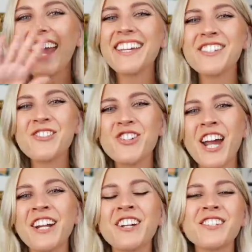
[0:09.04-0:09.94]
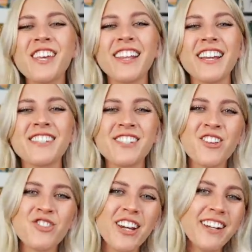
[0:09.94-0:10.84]
Hey Sunshiners, Alexa
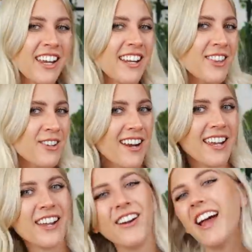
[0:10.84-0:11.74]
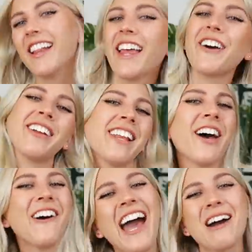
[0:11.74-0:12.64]
Sunshine83 right here. Hello,
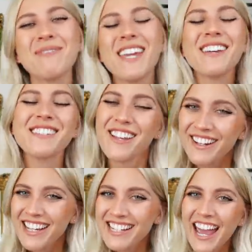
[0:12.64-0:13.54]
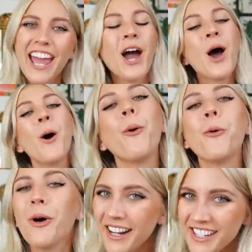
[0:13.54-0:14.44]
hello, happy sunny day.
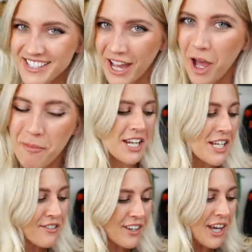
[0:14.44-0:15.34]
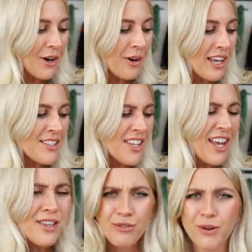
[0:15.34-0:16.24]
What is up? Today's video is
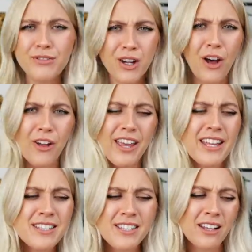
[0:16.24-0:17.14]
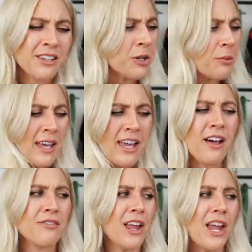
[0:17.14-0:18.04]
a thrift haul. It's a little bit
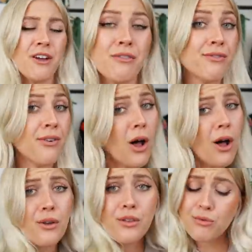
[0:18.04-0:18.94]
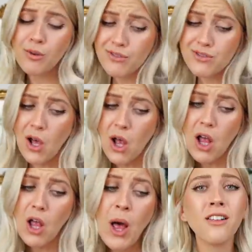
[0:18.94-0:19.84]
of a fall thrift
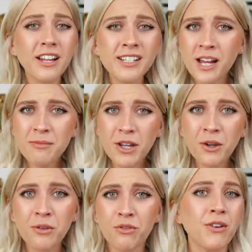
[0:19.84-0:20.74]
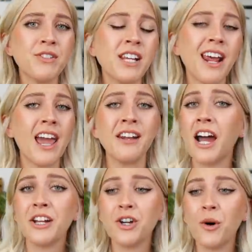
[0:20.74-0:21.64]
haul. A lot of times I go thrifting and
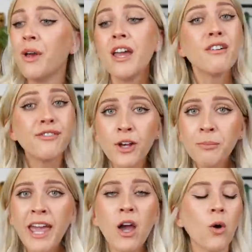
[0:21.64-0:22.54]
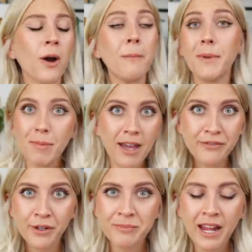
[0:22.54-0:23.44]
I don't film it, or maybe I
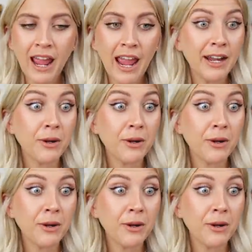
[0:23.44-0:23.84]
filmed it and